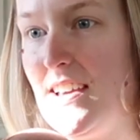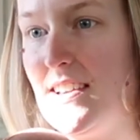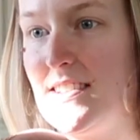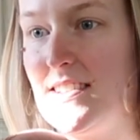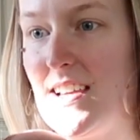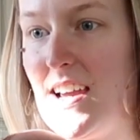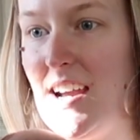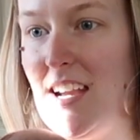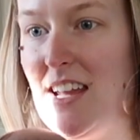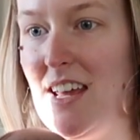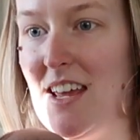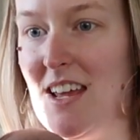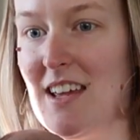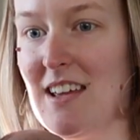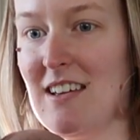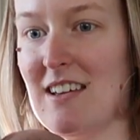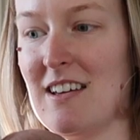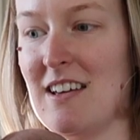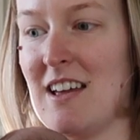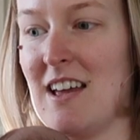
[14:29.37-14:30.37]

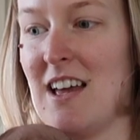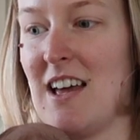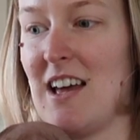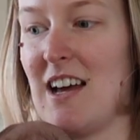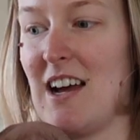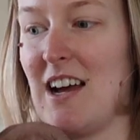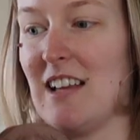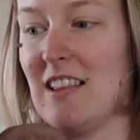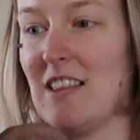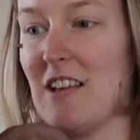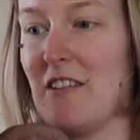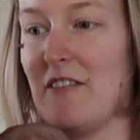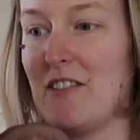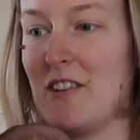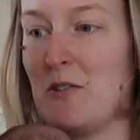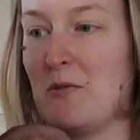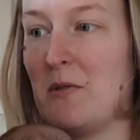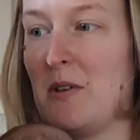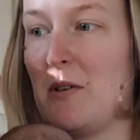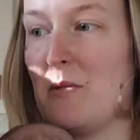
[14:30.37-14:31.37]
exciting. I love
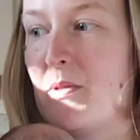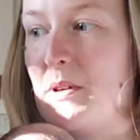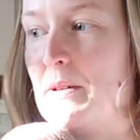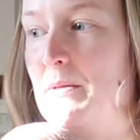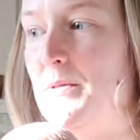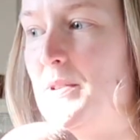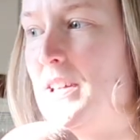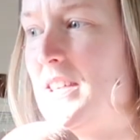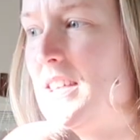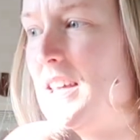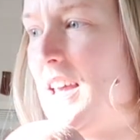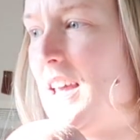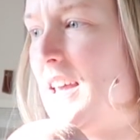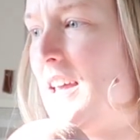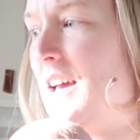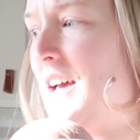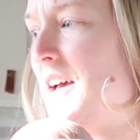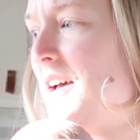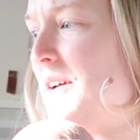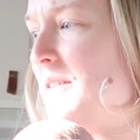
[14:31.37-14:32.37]
that we went with
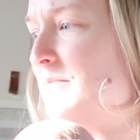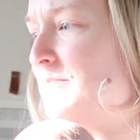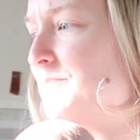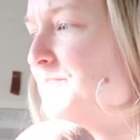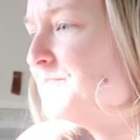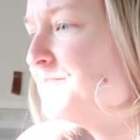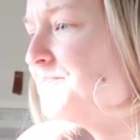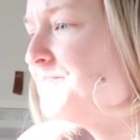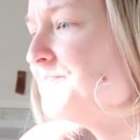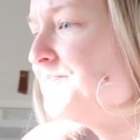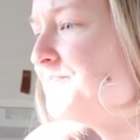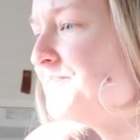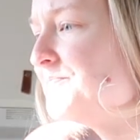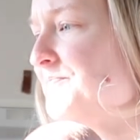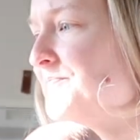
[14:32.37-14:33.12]
a, um,